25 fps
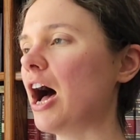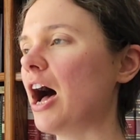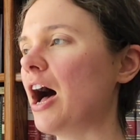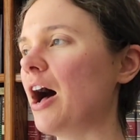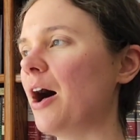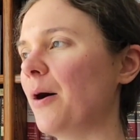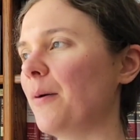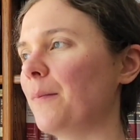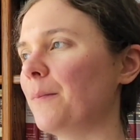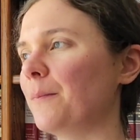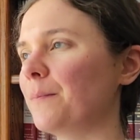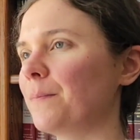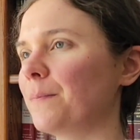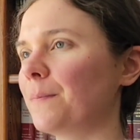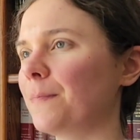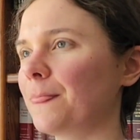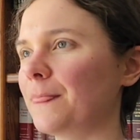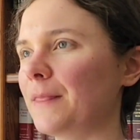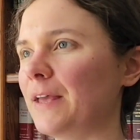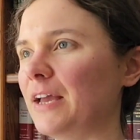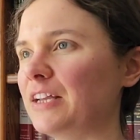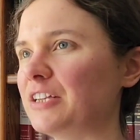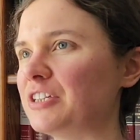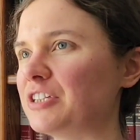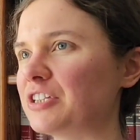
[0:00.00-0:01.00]
Um,
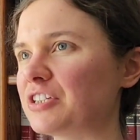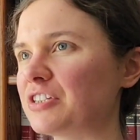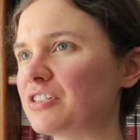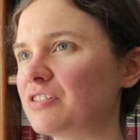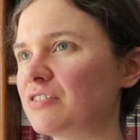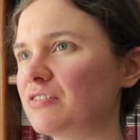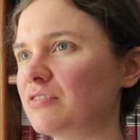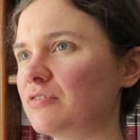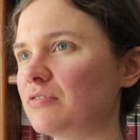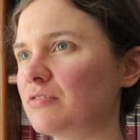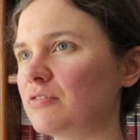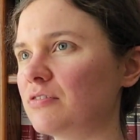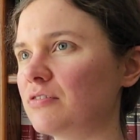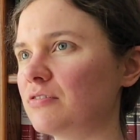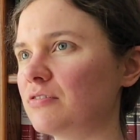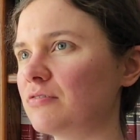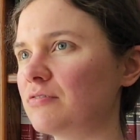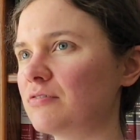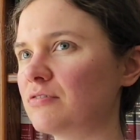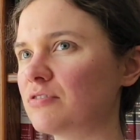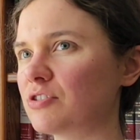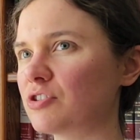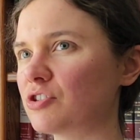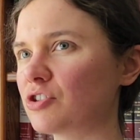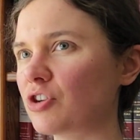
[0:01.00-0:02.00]
it just
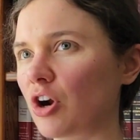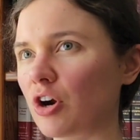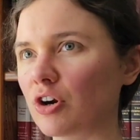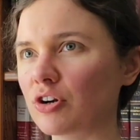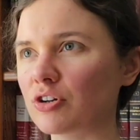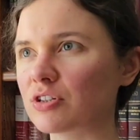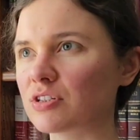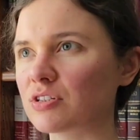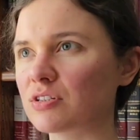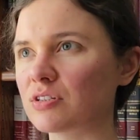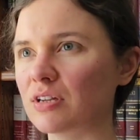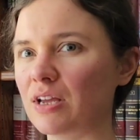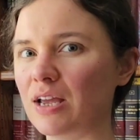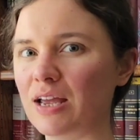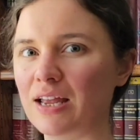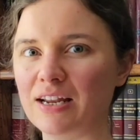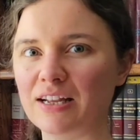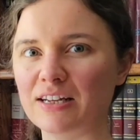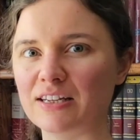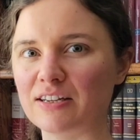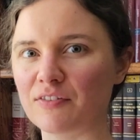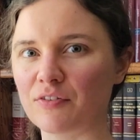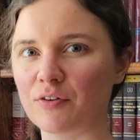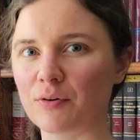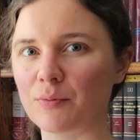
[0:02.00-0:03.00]
starts in
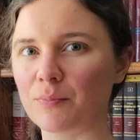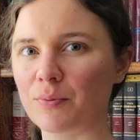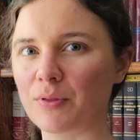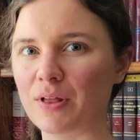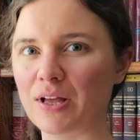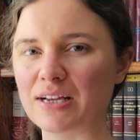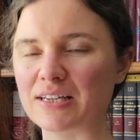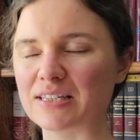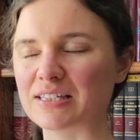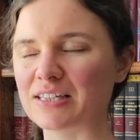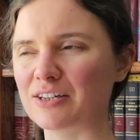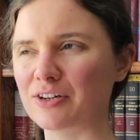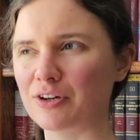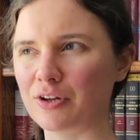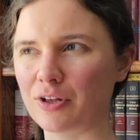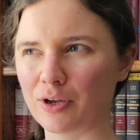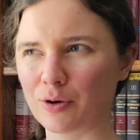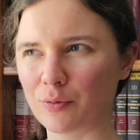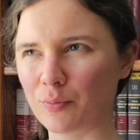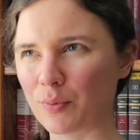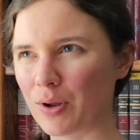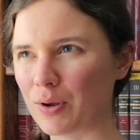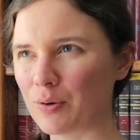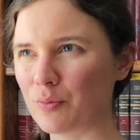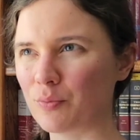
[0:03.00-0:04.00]
a different place and you're
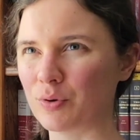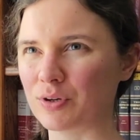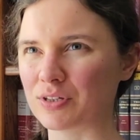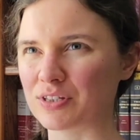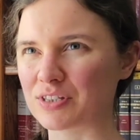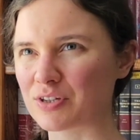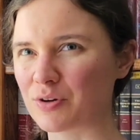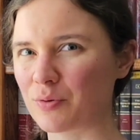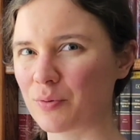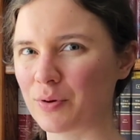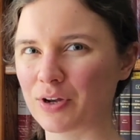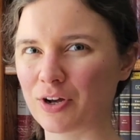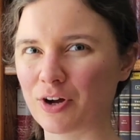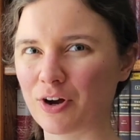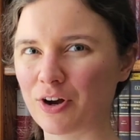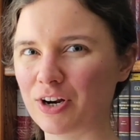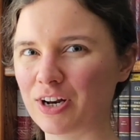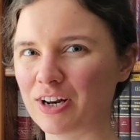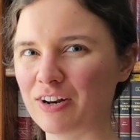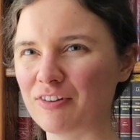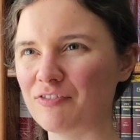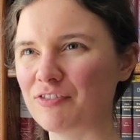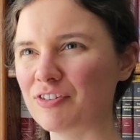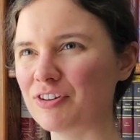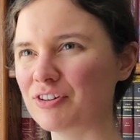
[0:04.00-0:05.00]
like, wait, what's going on?
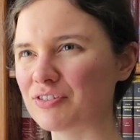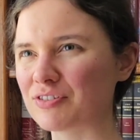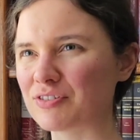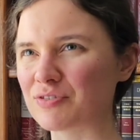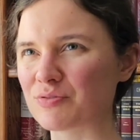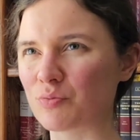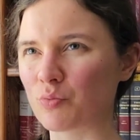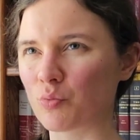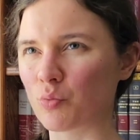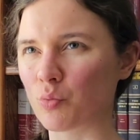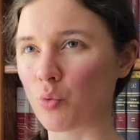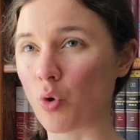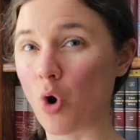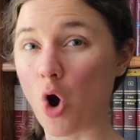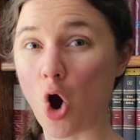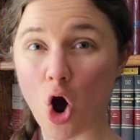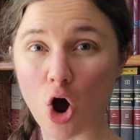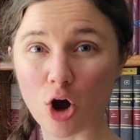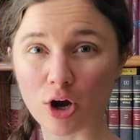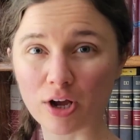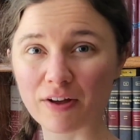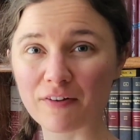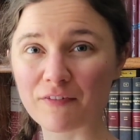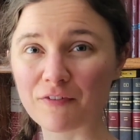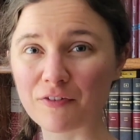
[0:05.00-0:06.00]
And it feels
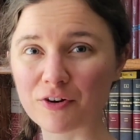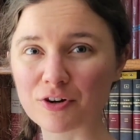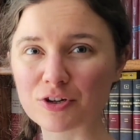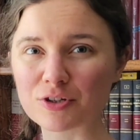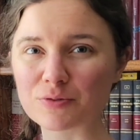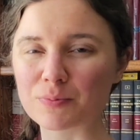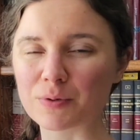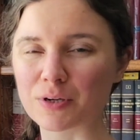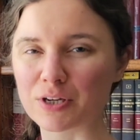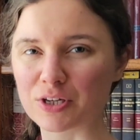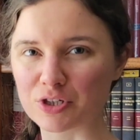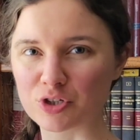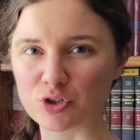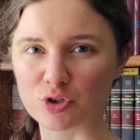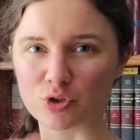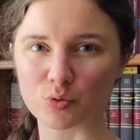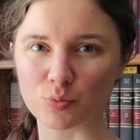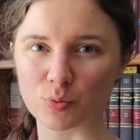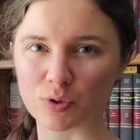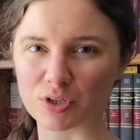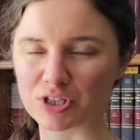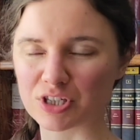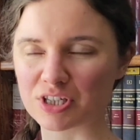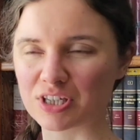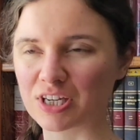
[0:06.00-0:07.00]
wrong at first because you
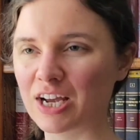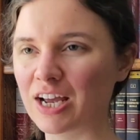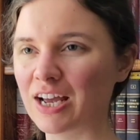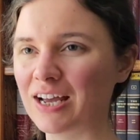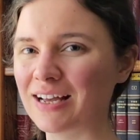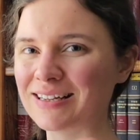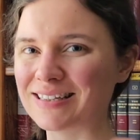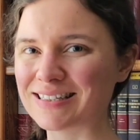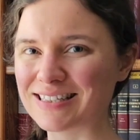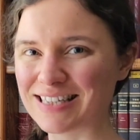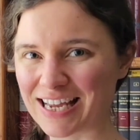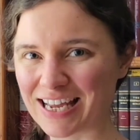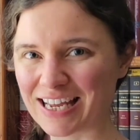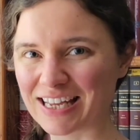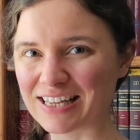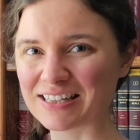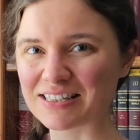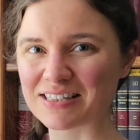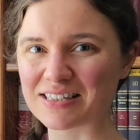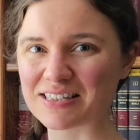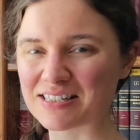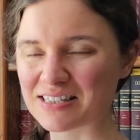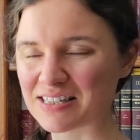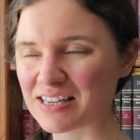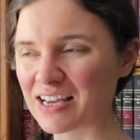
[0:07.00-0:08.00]
switch
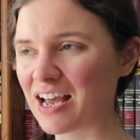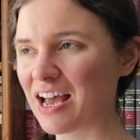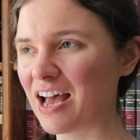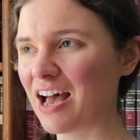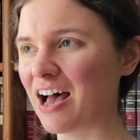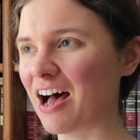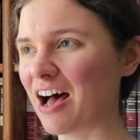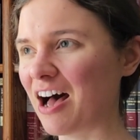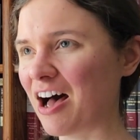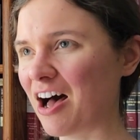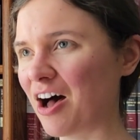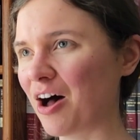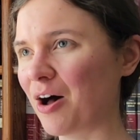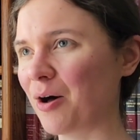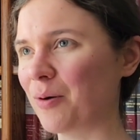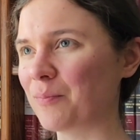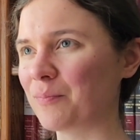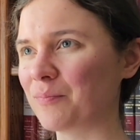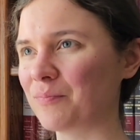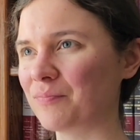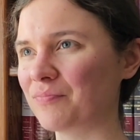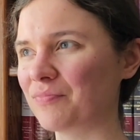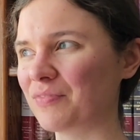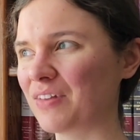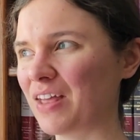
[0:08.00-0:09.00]
tense.
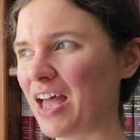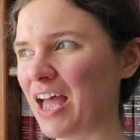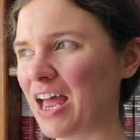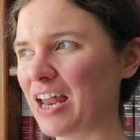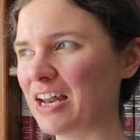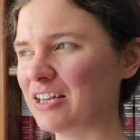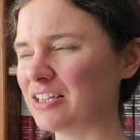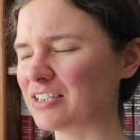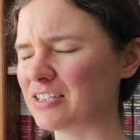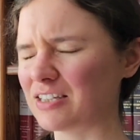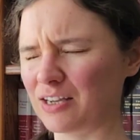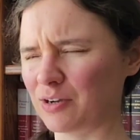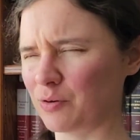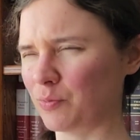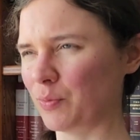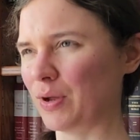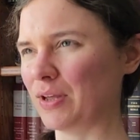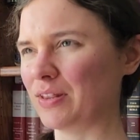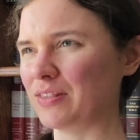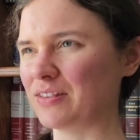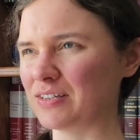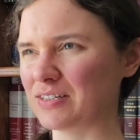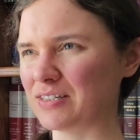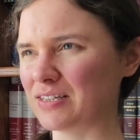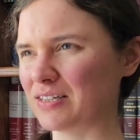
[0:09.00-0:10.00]
Um, and it's like,
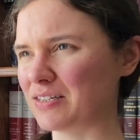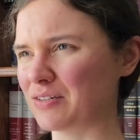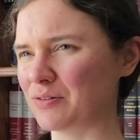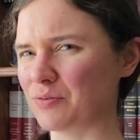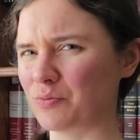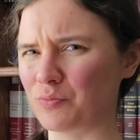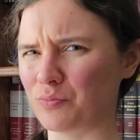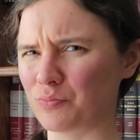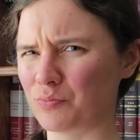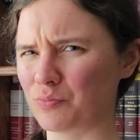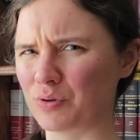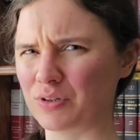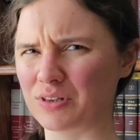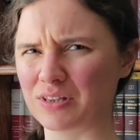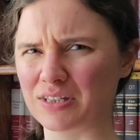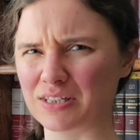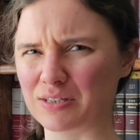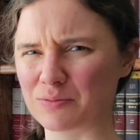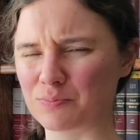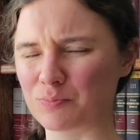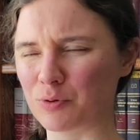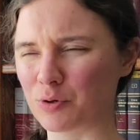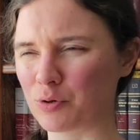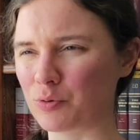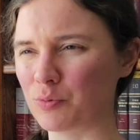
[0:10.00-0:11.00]
wait, this isn't what
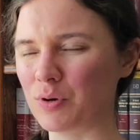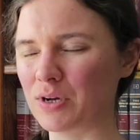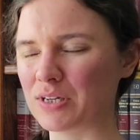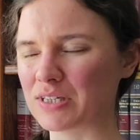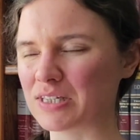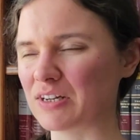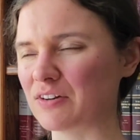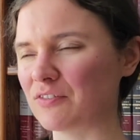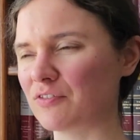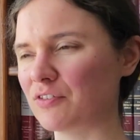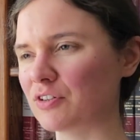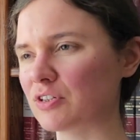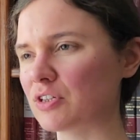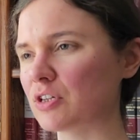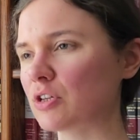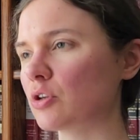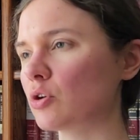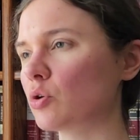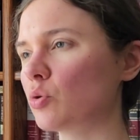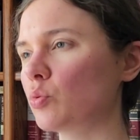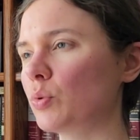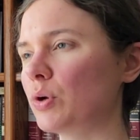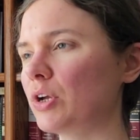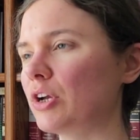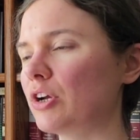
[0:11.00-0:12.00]
this book was, and it feels a
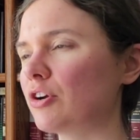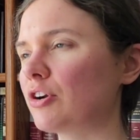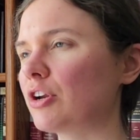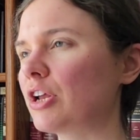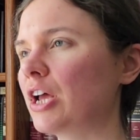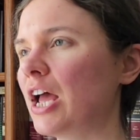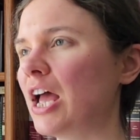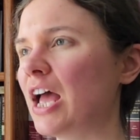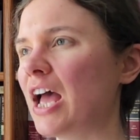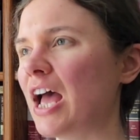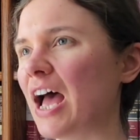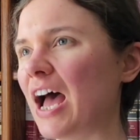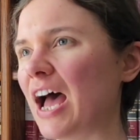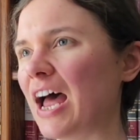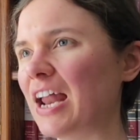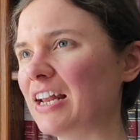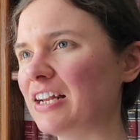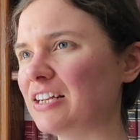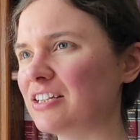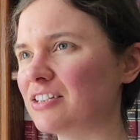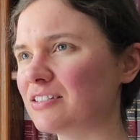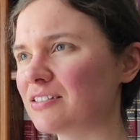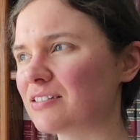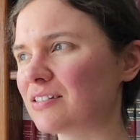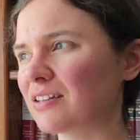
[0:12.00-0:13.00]
little weird. And
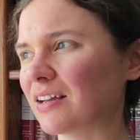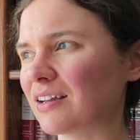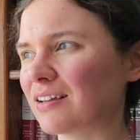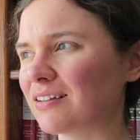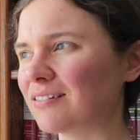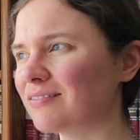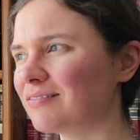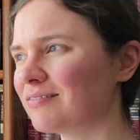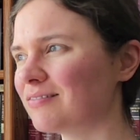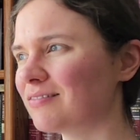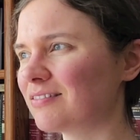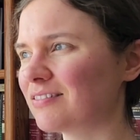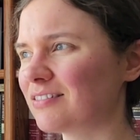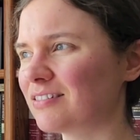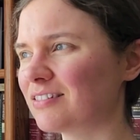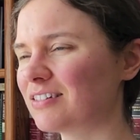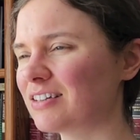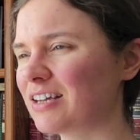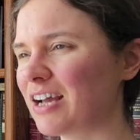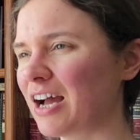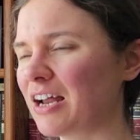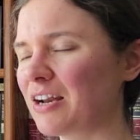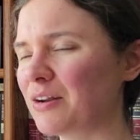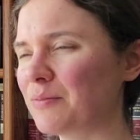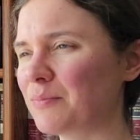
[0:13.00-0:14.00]
it just like
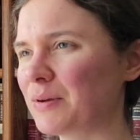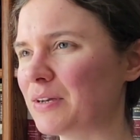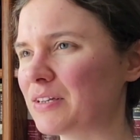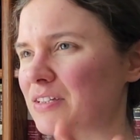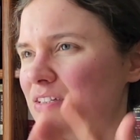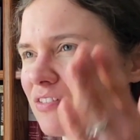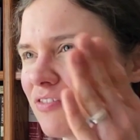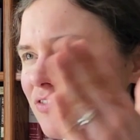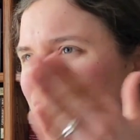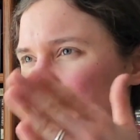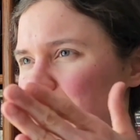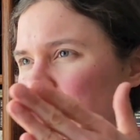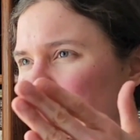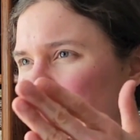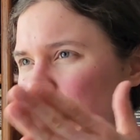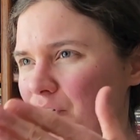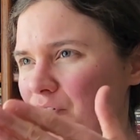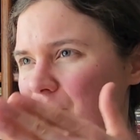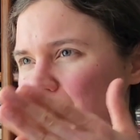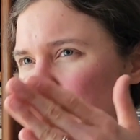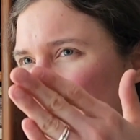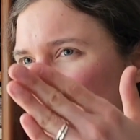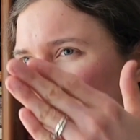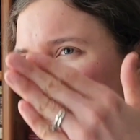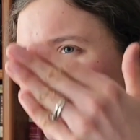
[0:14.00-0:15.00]
kind of makes the
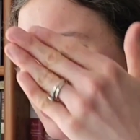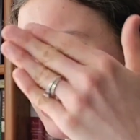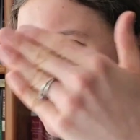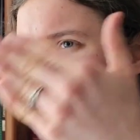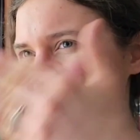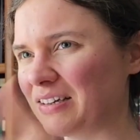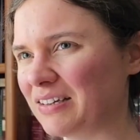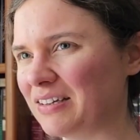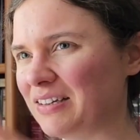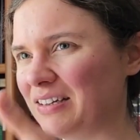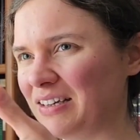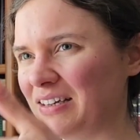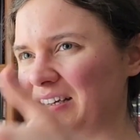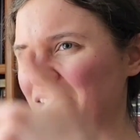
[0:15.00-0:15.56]
book feel like